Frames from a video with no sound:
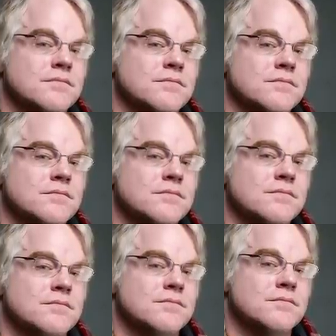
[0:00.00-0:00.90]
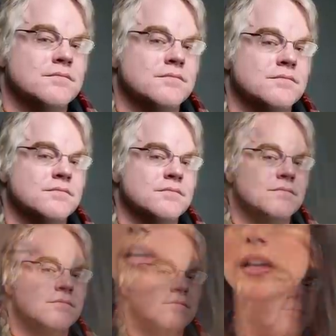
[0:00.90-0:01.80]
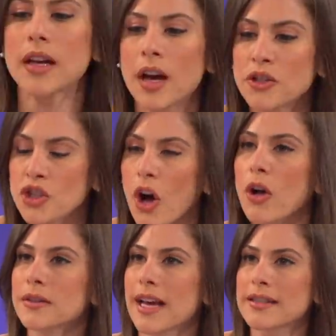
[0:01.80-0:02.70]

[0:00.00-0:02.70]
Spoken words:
and we should look at him as an adult,